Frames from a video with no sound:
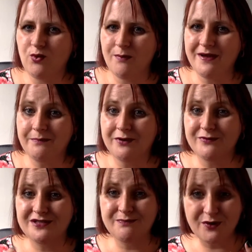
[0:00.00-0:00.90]
what people are
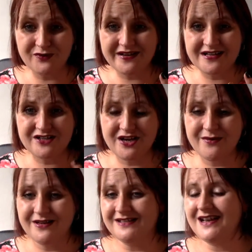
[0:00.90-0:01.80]
responding
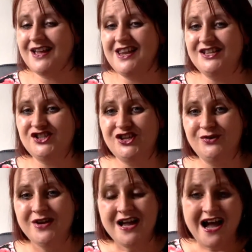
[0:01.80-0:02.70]
to, and is likely
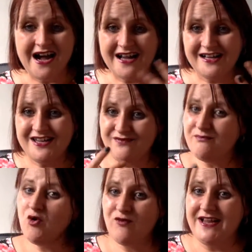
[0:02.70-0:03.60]
to give
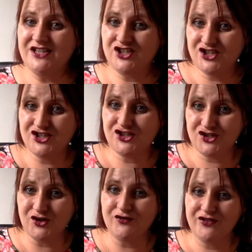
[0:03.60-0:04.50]
more reach to the
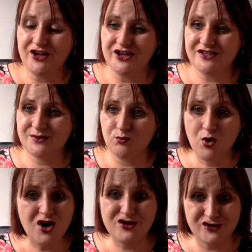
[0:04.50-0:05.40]
stuff that
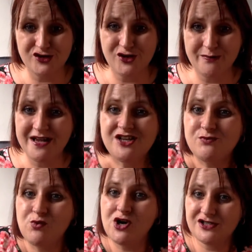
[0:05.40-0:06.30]
works on your page
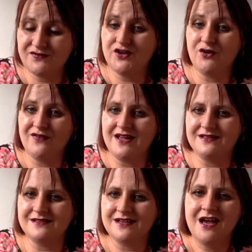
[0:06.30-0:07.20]
and works for your
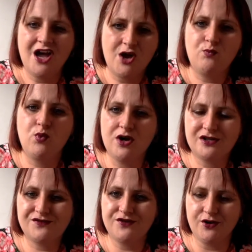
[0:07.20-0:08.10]
fans and
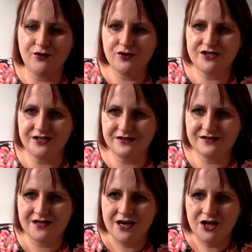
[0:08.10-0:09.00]
works for your
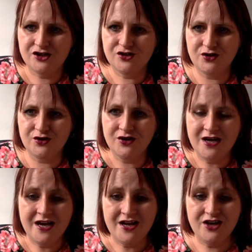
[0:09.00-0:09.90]
audience. So,
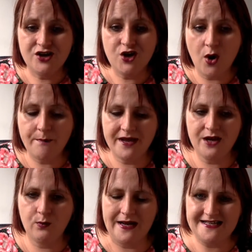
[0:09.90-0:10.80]
you know, not
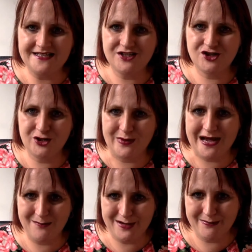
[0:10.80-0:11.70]
being wedded to
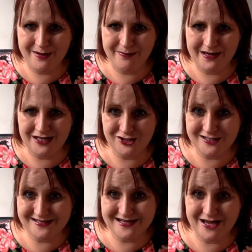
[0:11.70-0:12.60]
how many people
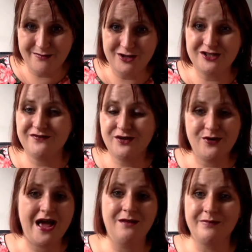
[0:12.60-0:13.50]
actually see it, because if you
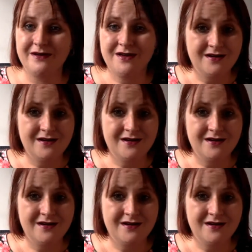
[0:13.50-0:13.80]
help,